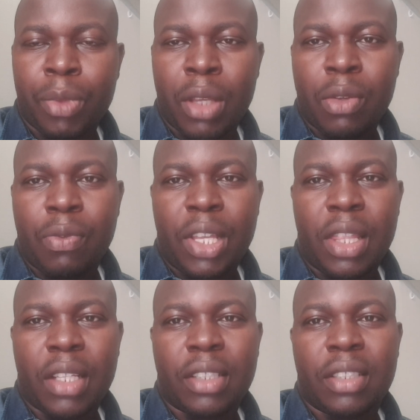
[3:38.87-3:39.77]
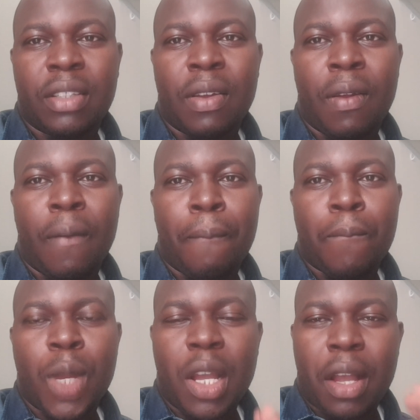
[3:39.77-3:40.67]
So you find that
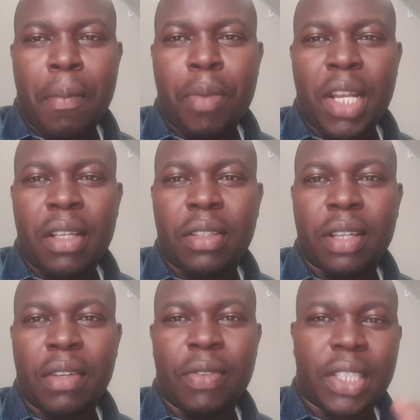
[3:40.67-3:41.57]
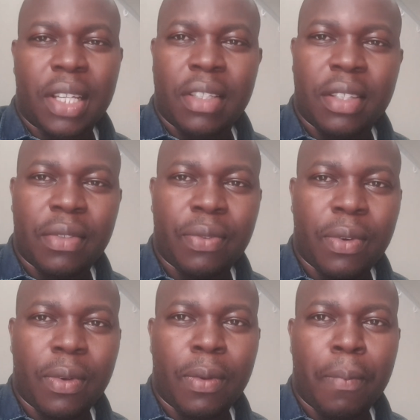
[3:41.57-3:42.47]
when a company is advertising
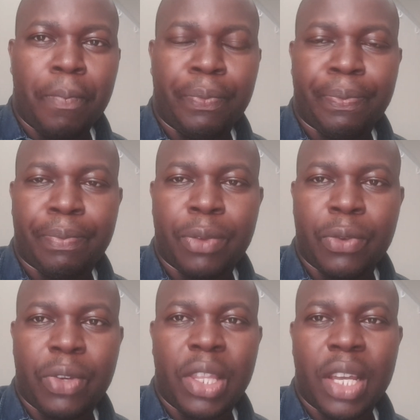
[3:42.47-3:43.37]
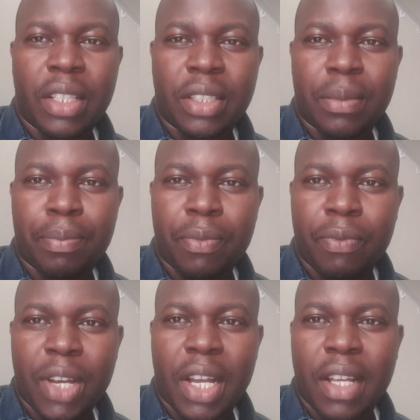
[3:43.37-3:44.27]
to fill that
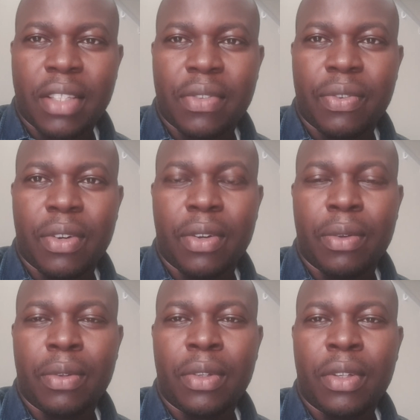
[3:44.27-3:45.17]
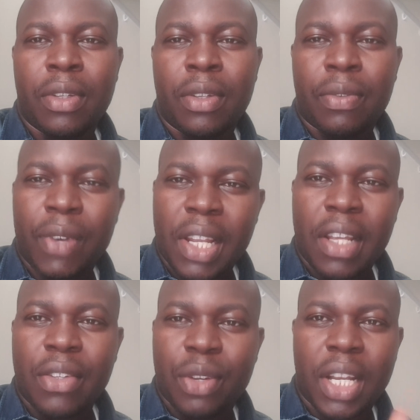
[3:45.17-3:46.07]
vacancy for
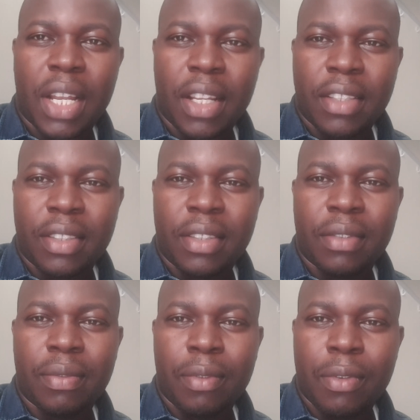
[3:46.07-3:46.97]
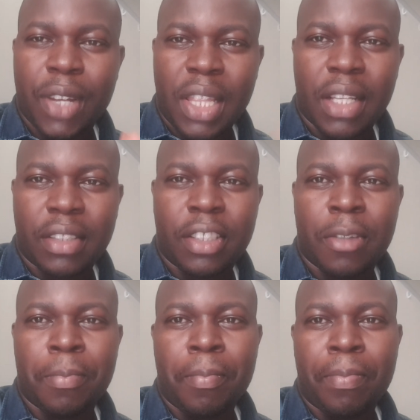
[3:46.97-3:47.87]
financial analyst, find that
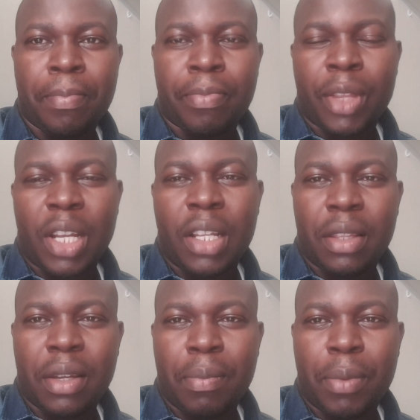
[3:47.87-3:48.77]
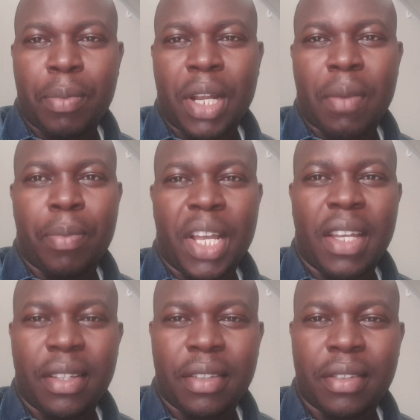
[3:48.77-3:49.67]
only 3 people are applying